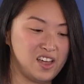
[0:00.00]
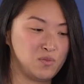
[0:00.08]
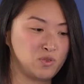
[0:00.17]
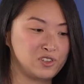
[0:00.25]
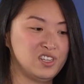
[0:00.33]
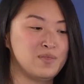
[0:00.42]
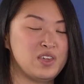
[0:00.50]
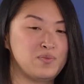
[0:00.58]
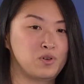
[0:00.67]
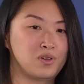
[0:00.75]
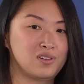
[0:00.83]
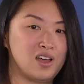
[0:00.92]
We're seeing
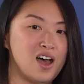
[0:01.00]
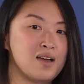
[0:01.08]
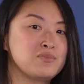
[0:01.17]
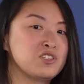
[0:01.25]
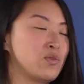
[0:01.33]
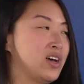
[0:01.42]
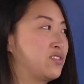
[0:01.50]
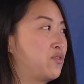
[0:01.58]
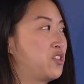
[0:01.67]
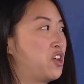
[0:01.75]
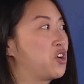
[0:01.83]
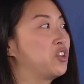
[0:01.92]
people come to us
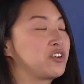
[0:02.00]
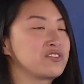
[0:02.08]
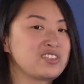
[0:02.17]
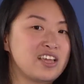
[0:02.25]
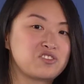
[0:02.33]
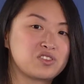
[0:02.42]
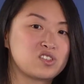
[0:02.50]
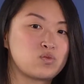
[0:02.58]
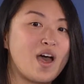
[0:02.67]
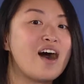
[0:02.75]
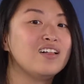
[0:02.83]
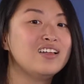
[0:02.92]
for the earlier stages as
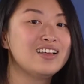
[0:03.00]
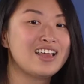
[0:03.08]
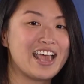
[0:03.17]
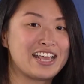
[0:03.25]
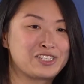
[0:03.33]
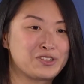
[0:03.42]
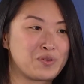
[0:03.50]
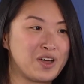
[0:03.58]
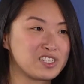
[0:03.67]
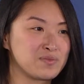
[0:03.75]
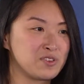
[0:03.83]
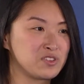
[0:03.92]
well. And so
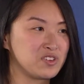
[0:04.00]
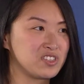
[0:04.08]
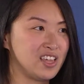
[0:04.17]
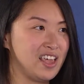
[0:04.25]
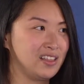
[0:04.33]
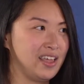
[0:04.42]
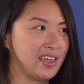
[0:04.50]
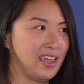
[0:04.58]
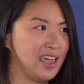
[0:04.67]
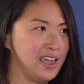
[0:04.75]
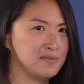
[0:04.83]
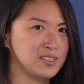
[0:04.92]
customers are saying, like,
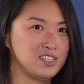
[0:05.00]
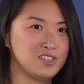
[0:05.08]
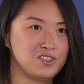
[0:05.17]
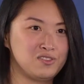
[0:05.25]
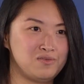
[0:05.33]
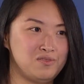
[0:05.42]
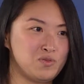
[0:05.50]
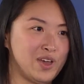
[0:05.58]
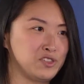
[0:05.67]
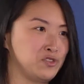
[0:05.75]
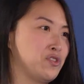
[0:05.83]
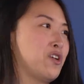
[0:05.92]
hey, since you
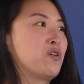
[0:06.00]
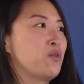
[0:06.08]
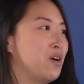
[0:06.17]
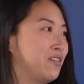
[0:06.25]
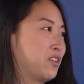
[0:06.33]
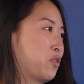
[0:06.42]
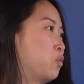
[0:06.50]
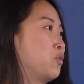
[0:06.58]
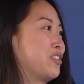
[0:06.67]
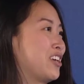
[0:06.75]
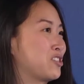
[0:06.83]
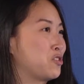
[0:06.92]
guys know all the cool
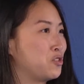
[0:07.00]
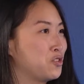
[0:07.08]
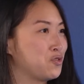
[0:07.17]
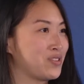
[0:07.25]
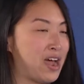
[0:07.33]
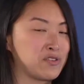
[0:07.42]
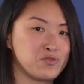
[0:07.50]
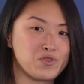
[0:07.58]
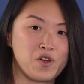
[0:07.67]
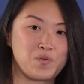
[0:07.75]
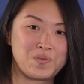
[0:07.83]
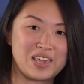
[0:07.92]
things to do, now you
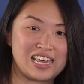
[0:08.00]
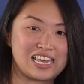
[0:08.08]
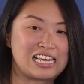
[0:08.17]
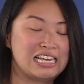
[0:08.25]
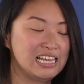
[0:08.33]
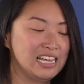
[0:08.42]
know me,